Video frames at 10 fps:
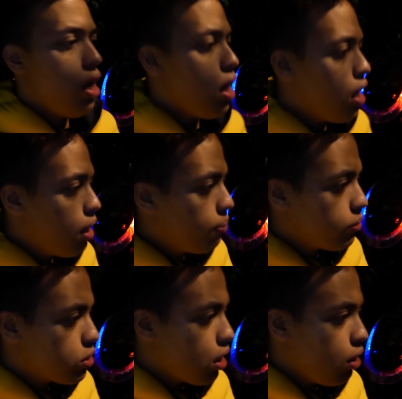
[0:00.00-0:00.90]

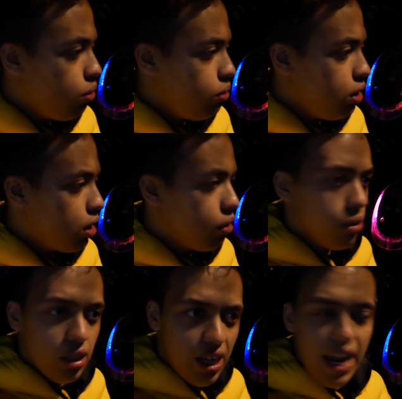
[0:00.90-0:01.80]
So, you know,
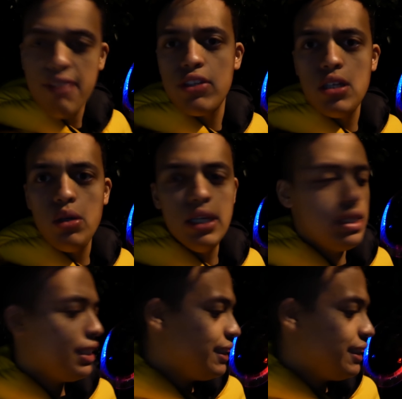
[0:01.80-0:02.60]
I have to tell you this.